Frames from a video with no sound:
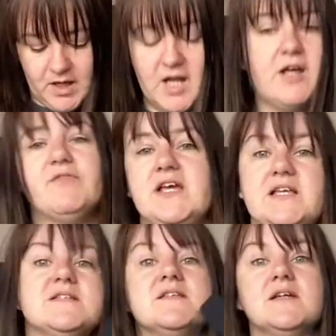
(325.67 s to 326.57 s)
I love
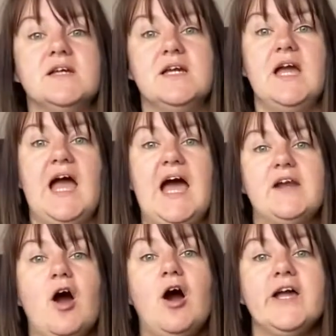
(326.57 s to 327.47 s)
these.
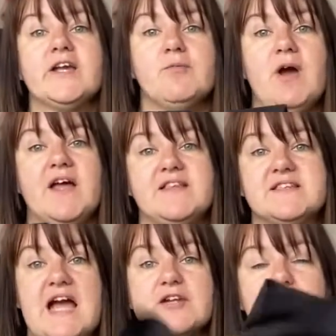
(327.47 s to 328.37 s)
And I can wear these
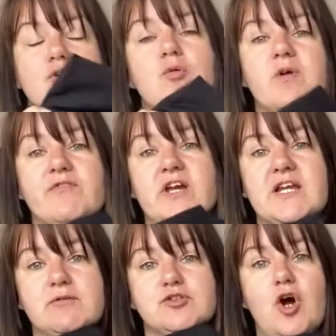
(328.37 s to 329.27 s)
casual with like
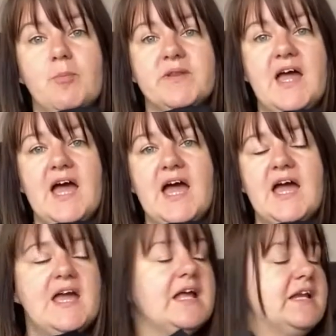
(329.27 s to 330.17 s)
a little top in
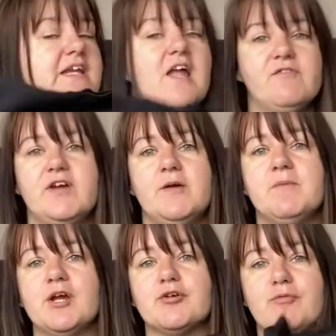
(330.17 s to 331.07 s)
that. Love
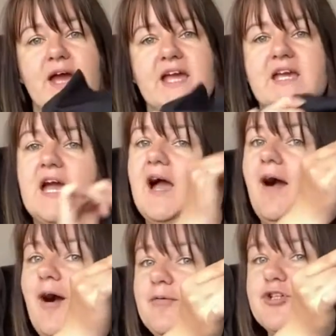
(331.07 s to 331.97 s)
them, great.
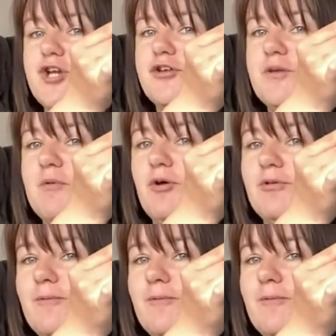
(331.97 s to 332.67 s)
I will show you them all.